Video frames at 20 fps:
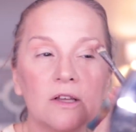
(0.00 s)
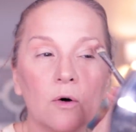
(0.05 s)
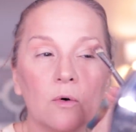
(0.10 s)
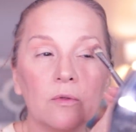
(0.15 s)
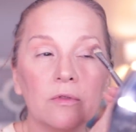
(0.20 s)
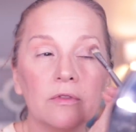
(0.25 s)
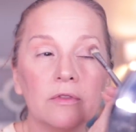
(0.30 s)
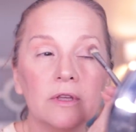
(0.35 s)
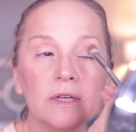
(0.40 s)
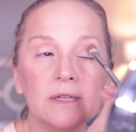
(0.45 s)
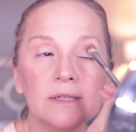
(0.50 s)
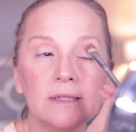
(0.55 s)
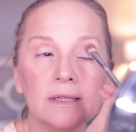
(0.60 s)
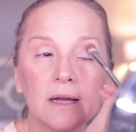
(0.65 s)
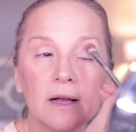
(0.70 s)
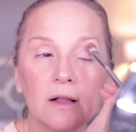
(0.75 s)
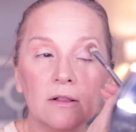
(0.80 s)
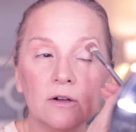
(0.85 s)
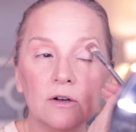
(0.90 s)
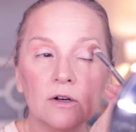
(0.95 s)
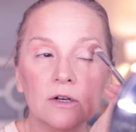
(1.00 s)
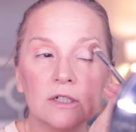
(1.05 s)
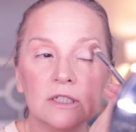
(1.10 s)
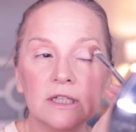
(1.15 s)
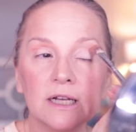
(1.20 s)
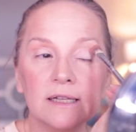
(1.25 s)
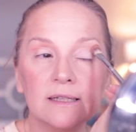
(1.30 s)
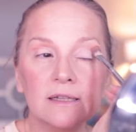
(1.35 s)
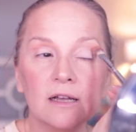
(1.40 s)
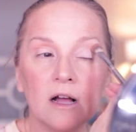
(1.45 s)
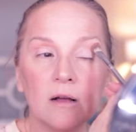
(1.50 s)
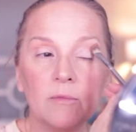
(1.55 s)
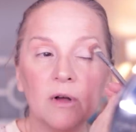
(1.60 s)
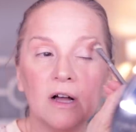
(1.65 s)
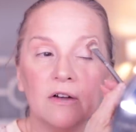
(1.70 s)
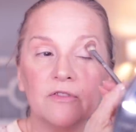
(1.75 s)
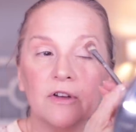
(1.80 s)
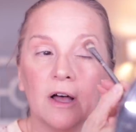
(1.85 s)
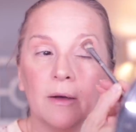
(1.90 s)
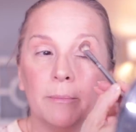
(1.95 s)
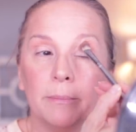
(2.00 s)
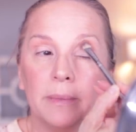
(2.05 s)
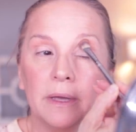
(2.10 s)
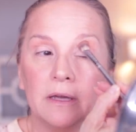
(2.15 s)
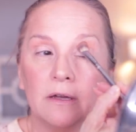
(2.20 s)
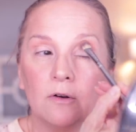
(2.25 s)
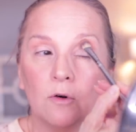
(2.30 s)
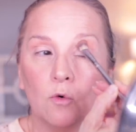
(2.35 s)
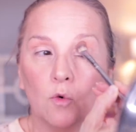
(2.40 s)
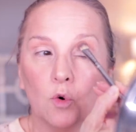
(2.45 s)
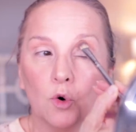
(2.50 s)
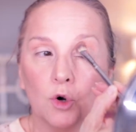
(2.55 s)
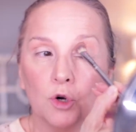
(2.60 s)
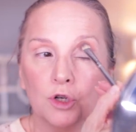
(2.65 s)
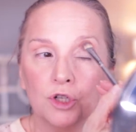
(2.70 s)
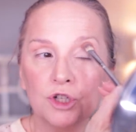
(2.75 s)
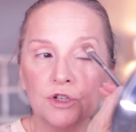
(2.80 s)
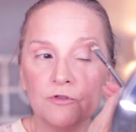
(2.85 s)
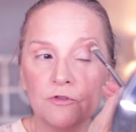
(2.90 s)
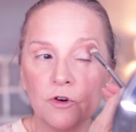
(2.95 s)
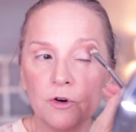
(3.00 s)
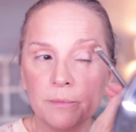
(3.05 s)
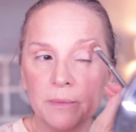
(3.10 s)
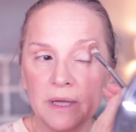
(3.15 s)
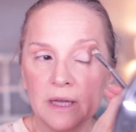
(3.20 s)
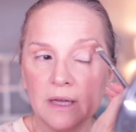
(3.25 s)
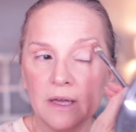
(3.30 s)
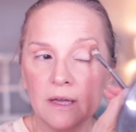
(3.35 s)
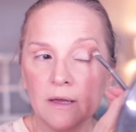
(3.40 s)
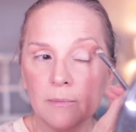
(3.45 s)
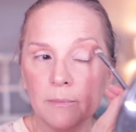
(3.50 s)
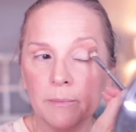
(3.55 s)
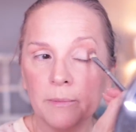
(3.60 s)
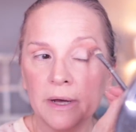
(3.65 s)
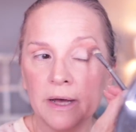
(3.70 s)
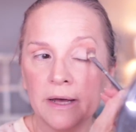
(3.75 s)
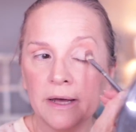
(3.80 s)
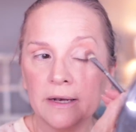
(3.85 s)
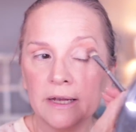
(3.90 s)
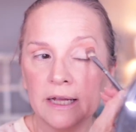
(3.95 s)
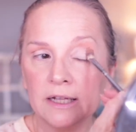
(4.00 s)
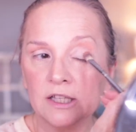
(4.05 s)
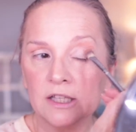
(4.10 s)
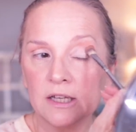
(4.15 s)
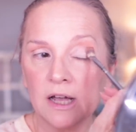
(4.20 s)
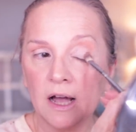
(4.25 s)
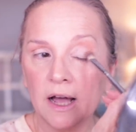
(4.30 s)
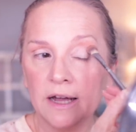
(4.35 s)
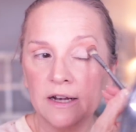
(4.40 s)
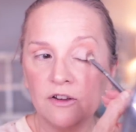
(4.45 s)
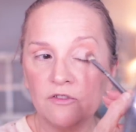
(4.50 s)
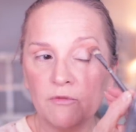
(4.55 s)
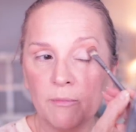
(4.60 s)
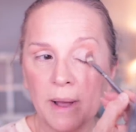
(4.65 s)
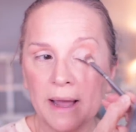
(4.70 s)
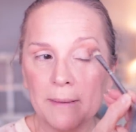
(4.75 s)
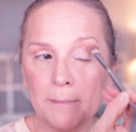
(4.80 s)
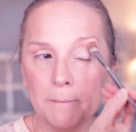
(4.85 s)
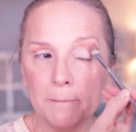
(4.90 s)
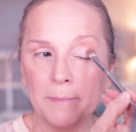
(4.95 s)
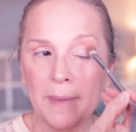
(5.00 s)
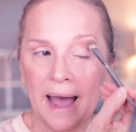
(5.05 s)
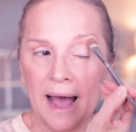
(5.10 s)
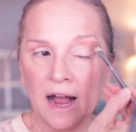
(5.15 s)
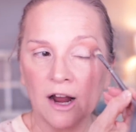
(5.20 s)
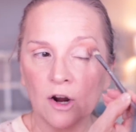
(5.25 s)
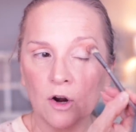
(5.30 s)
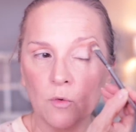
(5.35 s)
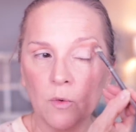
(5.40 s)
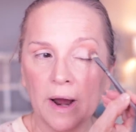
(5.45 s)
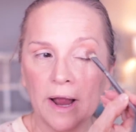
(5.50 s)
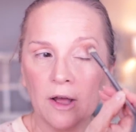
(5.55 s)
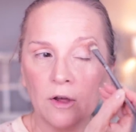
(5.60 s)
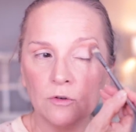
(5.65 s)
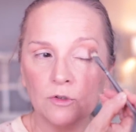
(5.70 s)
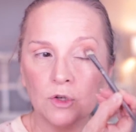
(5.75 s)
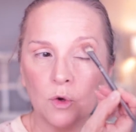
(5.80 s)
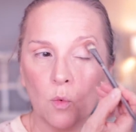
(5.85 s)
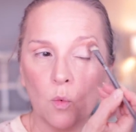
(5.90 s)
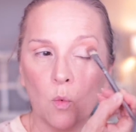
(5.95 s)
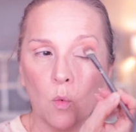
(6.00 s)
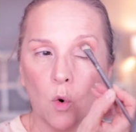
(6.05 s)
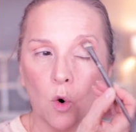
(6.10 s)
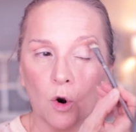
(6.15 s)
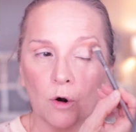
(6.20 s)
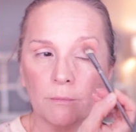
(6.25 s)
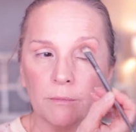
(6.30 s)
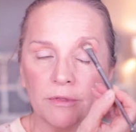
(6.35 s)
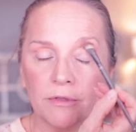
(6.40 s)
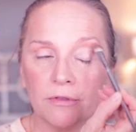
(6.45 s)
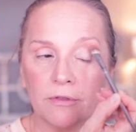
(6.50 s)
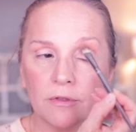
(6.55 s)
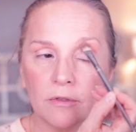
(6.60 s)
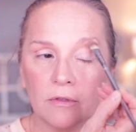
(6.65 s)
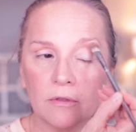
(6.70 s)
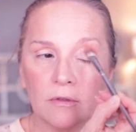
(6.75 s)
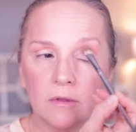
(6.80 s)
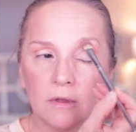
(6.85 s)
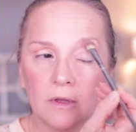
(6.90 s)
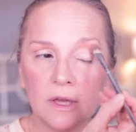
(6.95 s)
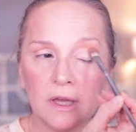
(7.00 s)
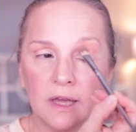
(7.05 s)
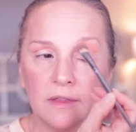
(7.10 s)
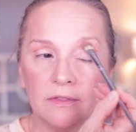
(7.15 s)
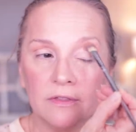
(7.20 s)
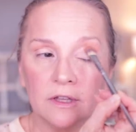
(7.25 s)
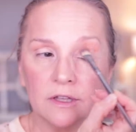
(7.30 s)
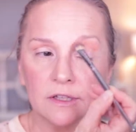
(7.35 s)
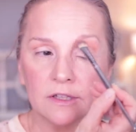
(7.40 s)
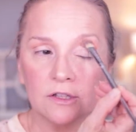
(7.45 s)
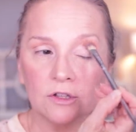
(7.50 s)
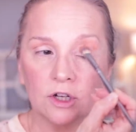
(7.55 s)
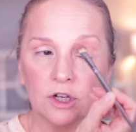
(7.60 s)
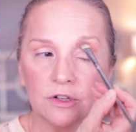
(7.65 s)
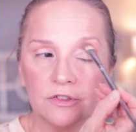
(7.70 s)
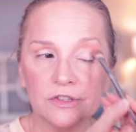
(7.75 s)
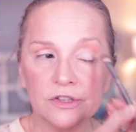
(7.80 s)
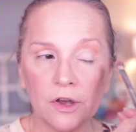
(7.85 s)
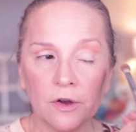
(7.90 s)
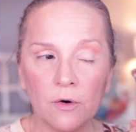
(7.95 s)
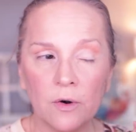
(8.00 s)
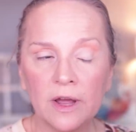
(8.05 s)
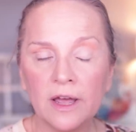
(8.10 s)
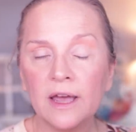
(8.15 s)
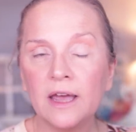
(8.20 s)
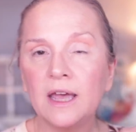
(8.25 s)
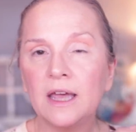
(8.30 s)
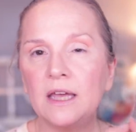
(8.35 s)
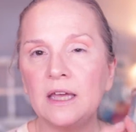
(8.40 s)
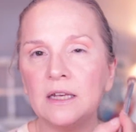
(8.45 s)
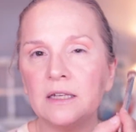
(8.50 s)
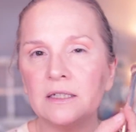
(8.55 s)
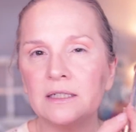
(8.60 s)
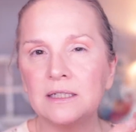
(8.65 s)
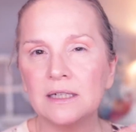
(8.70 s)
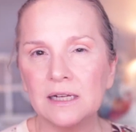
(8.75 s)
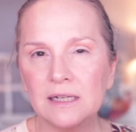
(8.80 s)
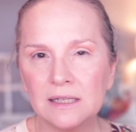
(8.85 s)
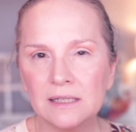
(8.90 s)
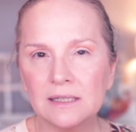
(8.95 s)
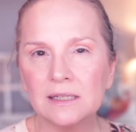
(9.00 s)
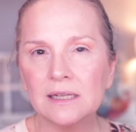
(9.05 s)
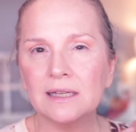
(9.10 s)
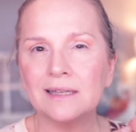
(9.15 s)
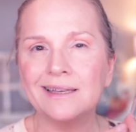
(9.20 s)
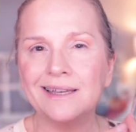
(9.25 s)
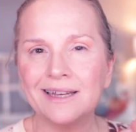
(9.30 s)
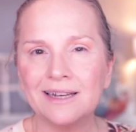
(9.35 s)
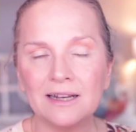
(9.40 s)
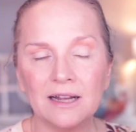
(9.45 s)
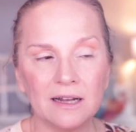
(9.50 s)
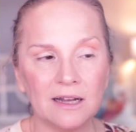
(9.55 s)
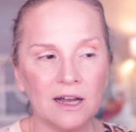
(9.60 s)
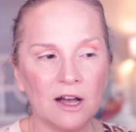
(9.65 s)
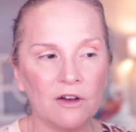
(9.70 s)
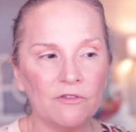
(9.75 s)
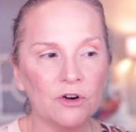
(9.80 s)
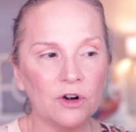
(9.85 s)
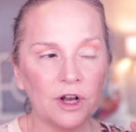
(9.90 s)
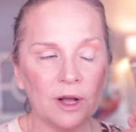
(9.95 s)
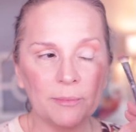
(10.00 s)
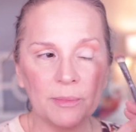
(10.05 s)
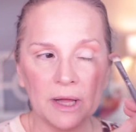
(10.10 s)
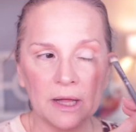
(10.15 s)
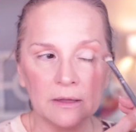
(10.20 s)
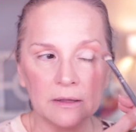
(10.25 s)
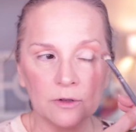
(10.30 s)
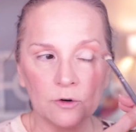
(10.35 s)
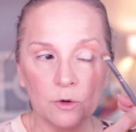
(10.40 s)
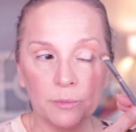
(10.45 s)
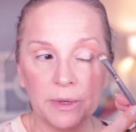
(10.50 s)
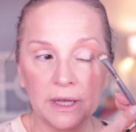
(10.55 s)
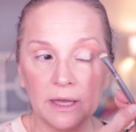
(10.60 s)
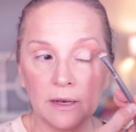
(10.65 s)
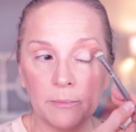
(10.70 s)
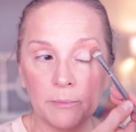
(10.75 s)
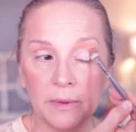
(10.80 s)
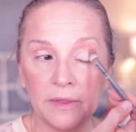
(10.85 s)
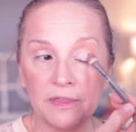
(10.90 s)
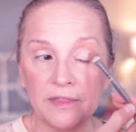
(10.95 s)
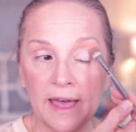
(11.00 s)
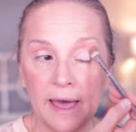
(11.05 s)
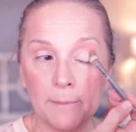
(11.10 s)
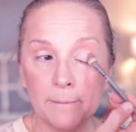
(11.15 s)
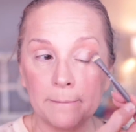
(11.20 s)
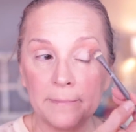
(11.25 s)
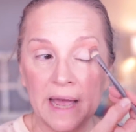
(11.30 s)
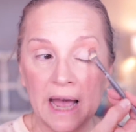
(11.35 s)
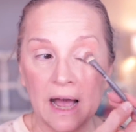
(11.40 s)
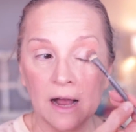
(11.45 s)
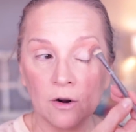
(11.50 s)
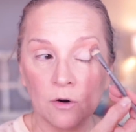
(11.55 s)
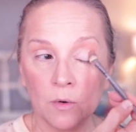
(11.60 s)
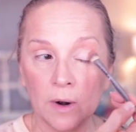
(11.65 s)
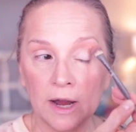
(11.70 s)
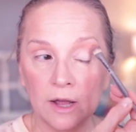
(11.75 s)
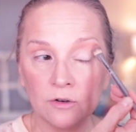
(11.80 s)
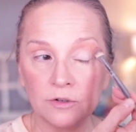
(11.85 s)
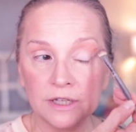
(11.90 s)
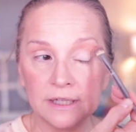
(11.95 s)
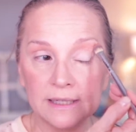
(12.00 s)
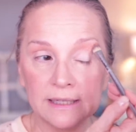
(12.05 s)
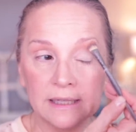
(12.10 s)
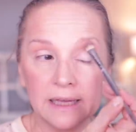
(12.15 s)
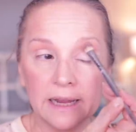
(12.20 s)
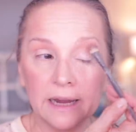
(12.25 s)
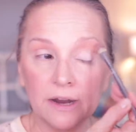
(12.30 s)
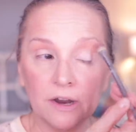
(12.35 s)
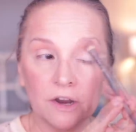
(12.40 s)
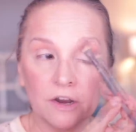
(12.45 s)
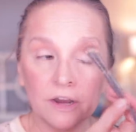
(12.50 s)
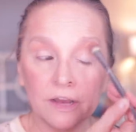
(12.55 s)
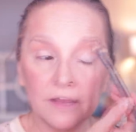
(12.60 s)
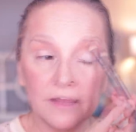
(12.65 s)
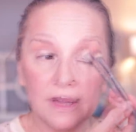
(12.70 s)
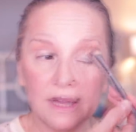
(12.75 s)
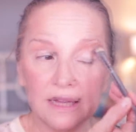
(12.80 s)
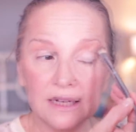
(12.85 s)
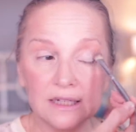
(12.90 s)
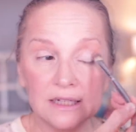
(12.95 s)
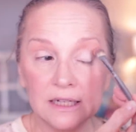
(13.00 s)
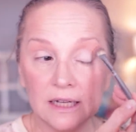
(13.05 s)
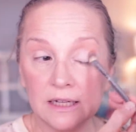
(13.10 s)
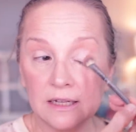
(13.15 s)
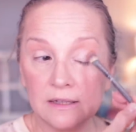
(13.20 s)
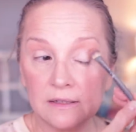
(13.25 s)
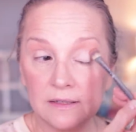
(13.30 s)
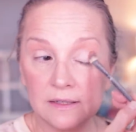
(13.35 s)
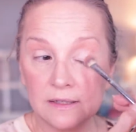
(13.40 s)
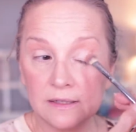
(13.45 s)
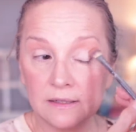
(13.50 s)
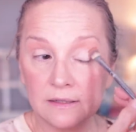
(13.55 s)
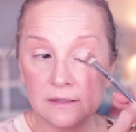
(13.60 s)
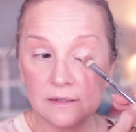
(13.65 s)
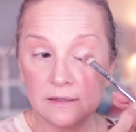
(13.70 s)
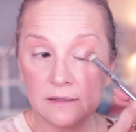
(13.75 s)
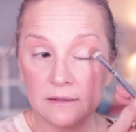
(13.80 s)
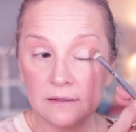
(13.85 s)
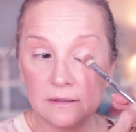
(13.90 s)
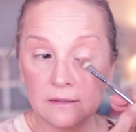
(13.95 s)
So this color does come off a bit orange for me, but it's kind of my background warmth in this look. So it does get covered up a little bit, but that background is there. It does